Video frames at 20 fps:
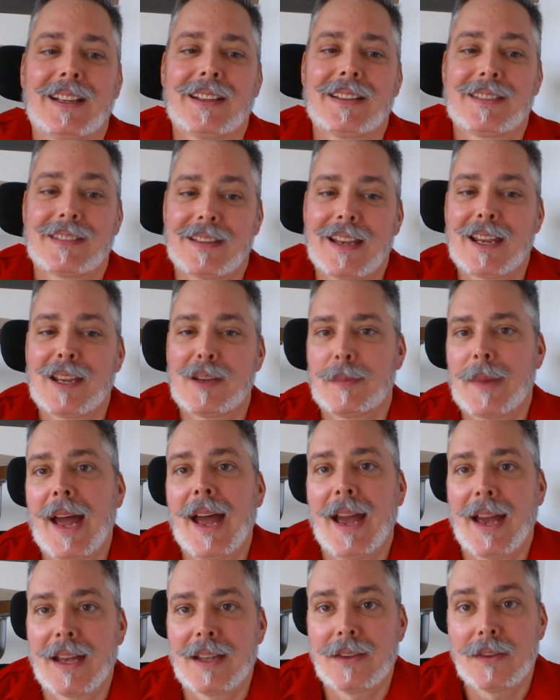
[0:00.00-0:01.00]
same
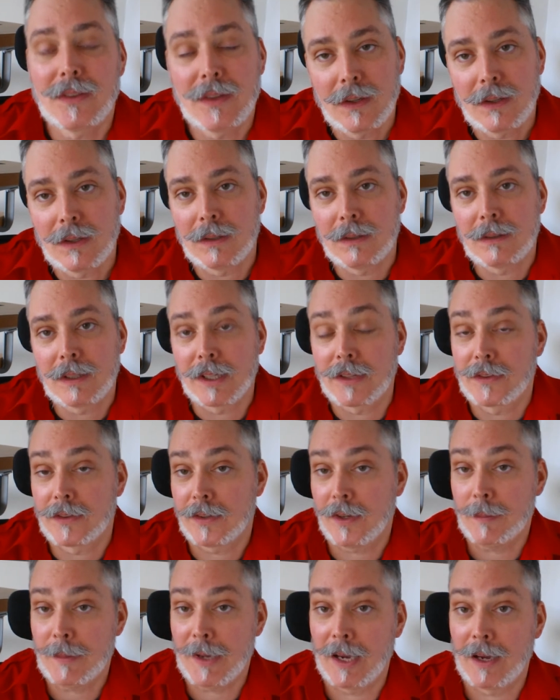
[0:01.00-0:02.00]
ads, who can
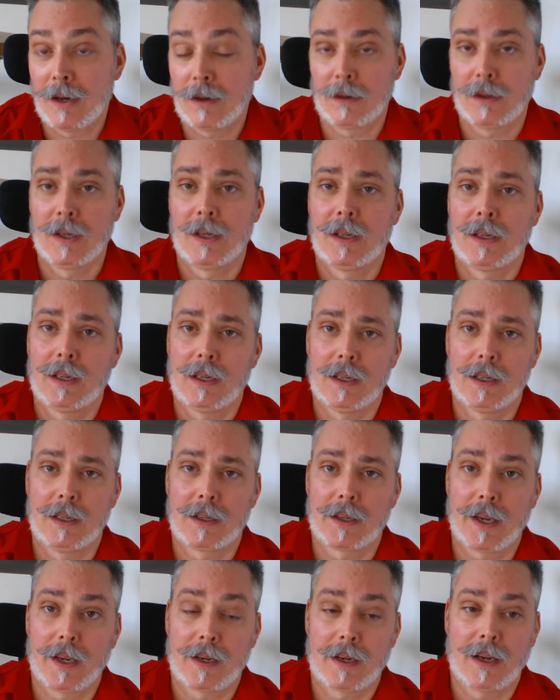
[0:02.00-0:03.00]
somehow
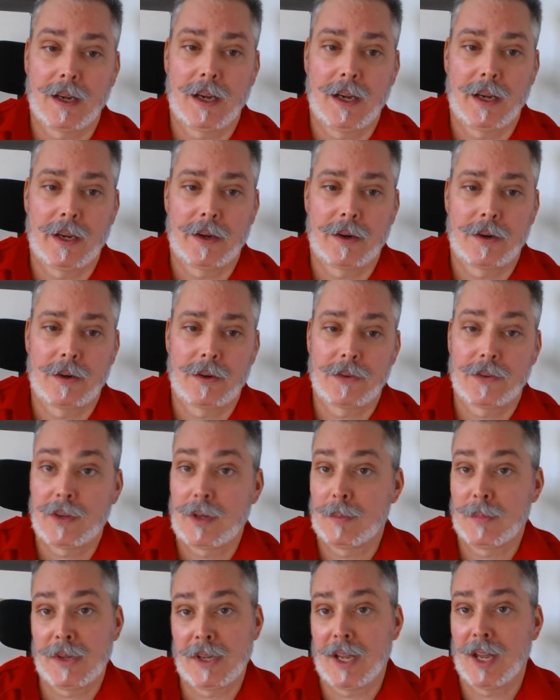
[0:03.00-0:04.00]
get a higher
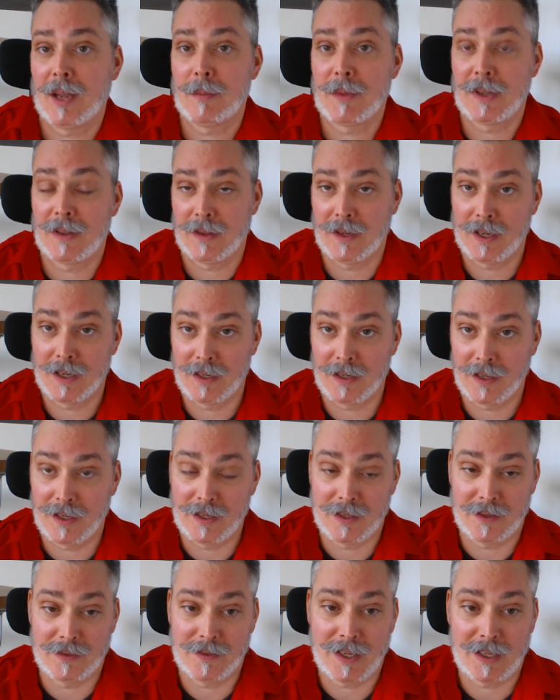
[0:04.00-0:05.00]
CPM,
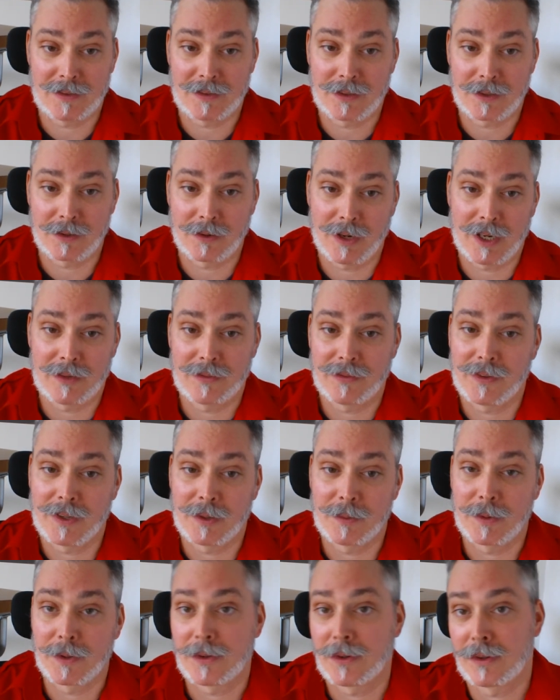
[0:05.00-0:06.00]
and that's a great
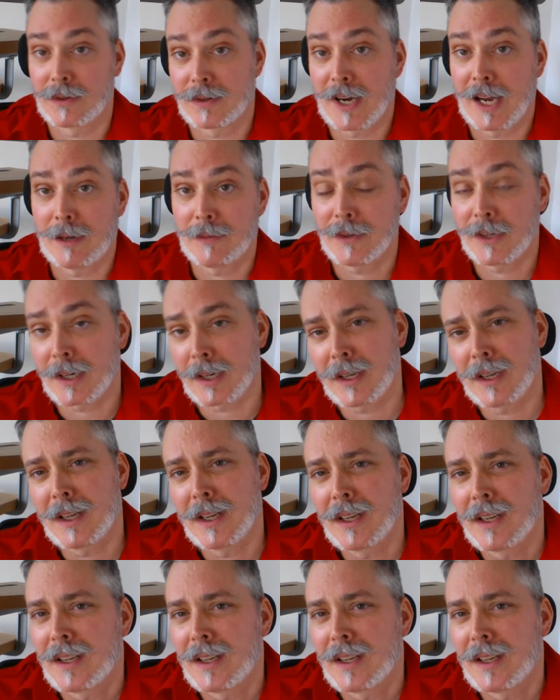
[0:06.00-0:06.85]
fit with your traffic.